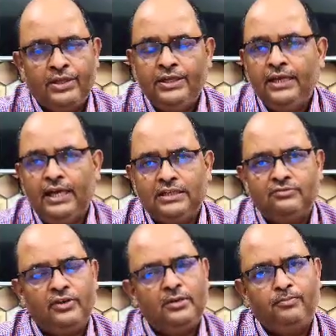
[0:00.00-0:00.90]
He
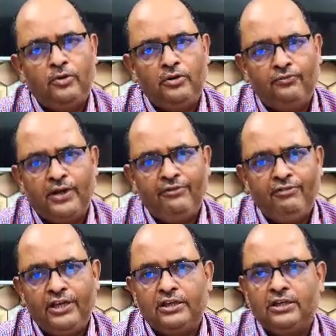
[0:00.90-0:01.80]
has
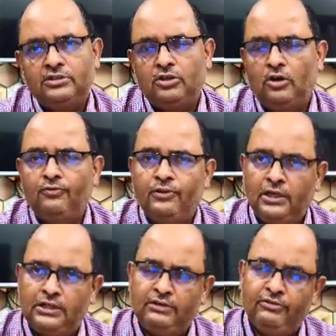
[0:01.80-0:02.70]
1.5 acres of
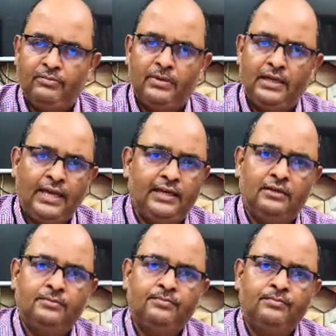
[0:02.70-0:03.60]
cultivable
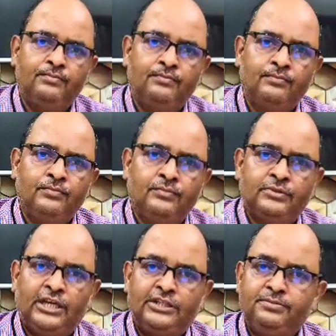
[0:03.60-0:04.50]
land.
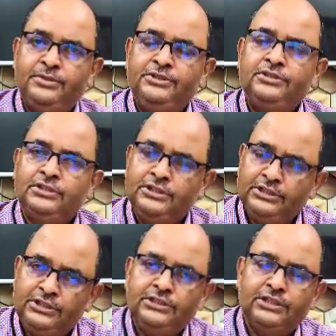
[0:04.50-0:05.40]
That means
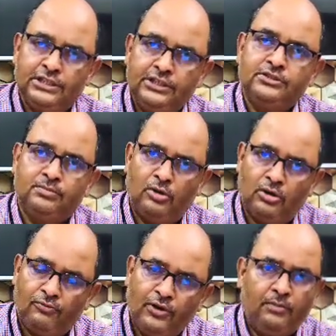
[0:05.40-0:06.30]
he is a
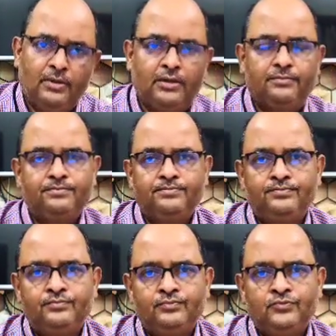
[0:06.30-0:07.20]
small farmer.
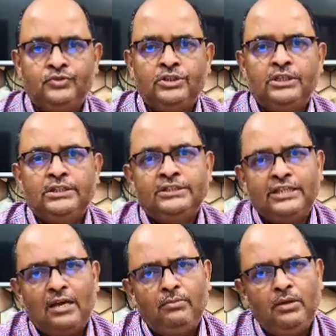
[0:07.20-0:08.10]

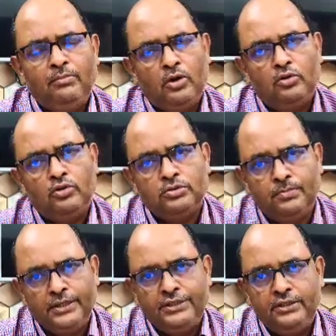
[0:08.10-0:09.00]
Shyamal borrows
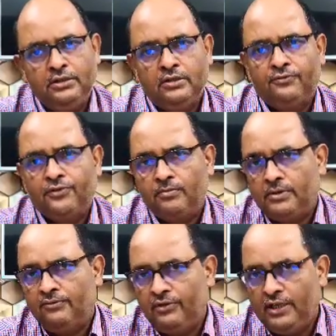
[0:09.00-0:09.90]
money from
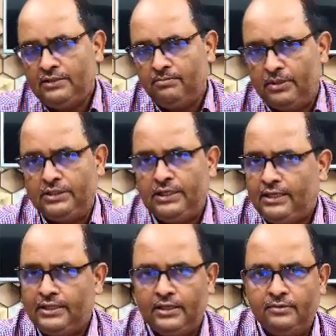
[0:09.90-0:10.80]
the village money
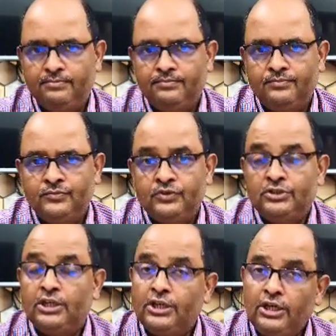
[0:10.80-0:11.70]
lender.
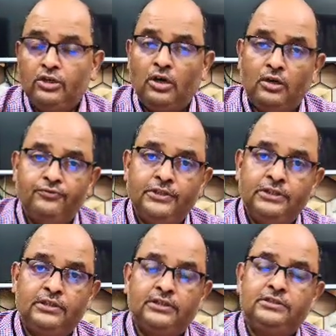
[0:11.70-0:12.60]
The rate of
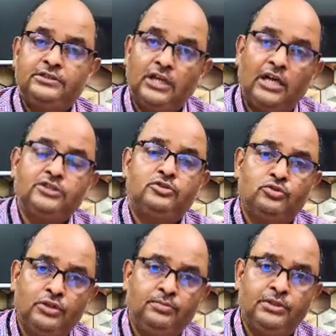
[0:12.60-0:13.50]
interest charged
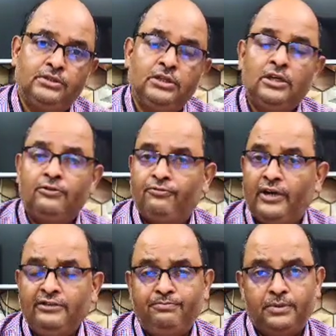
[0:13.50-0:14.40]
to him is
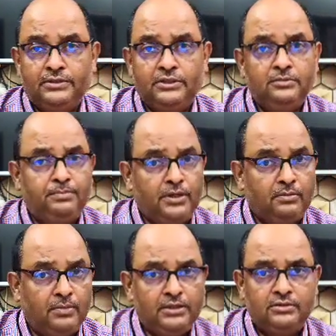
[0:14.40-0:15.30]
5% per
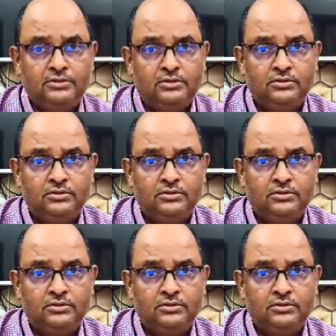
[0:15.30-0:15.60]
month